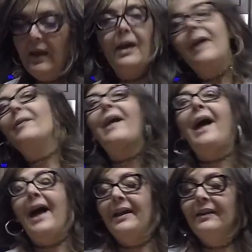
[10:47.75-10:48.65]
And
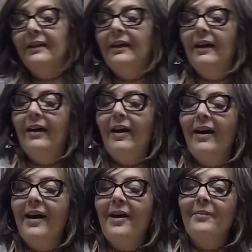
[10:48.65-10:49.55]
then
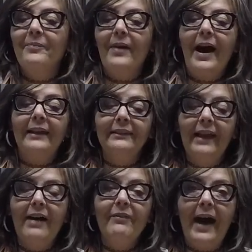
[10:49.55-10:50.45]
I
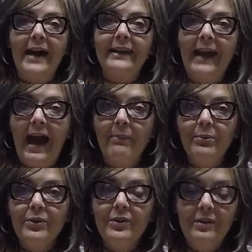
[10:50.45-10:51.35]
love adding
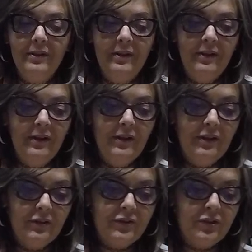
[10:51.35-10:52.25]
apple
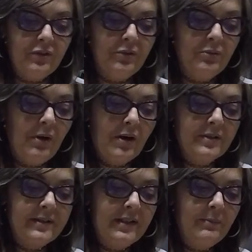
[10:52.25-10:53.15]
to our
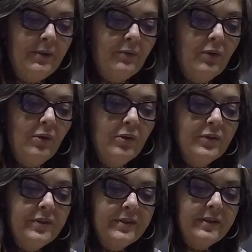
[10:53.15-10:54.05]
cinnamon
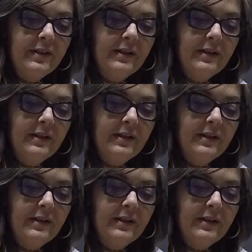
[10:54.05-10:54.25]
rolls.